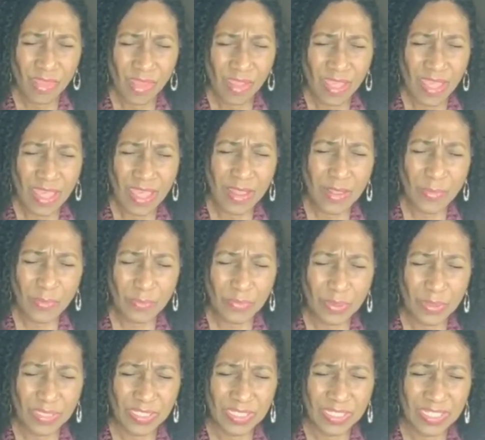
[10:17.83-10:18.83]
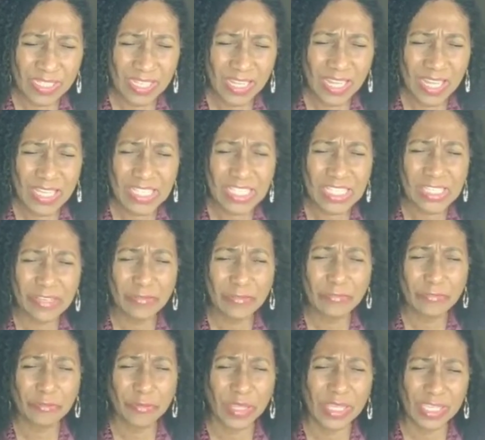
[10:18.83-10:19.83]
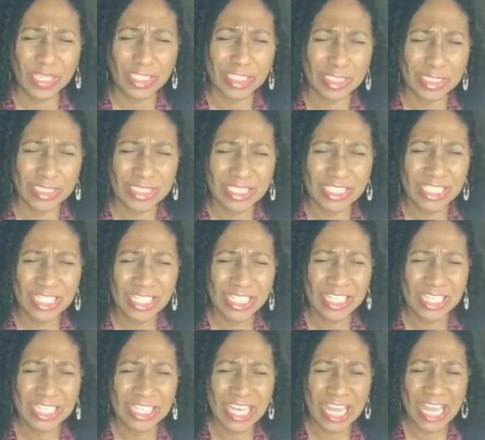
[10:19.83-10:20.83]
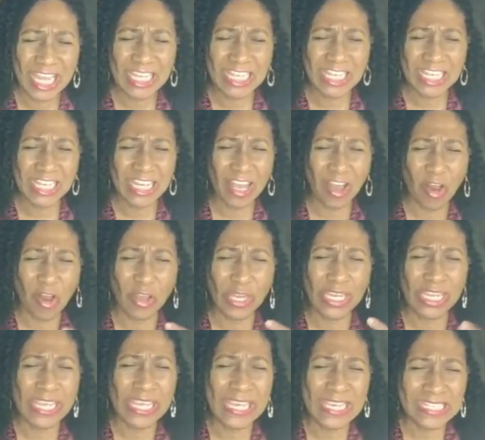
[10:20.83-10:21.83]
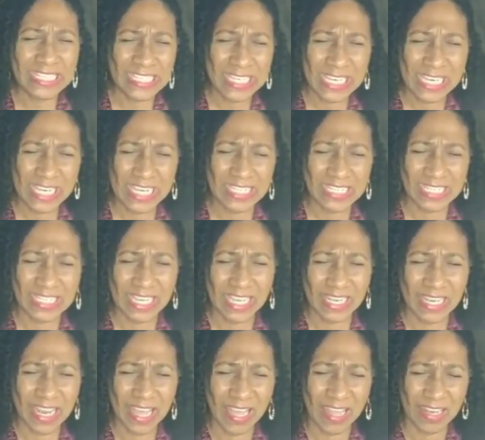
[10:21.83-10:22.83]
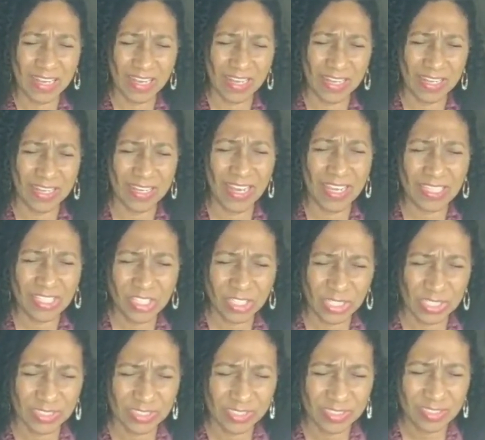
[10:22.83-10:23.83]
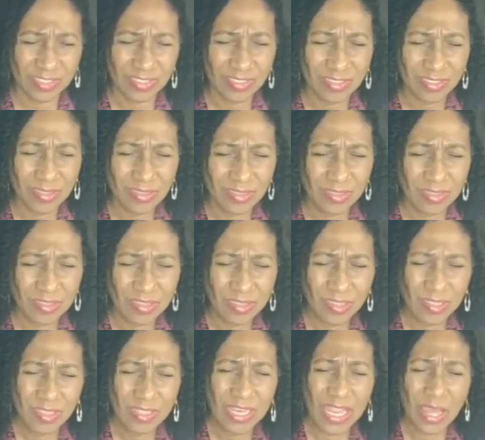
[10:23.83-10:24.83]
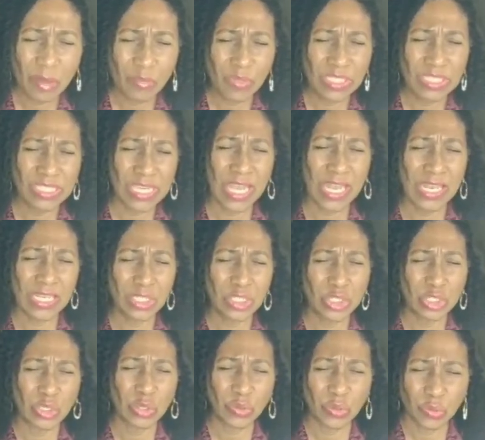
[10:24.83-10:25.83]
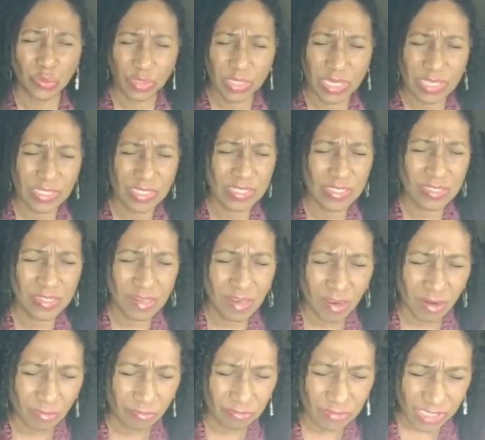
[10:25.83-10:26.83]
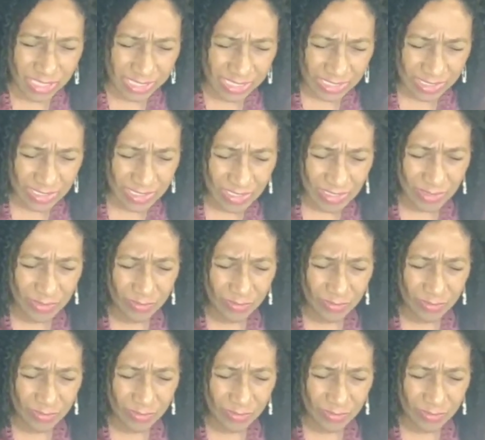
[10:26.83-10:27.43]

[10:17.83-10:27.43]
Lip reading: Help us to feel that uneasiness and that nudging that will tell us, no, this is not right.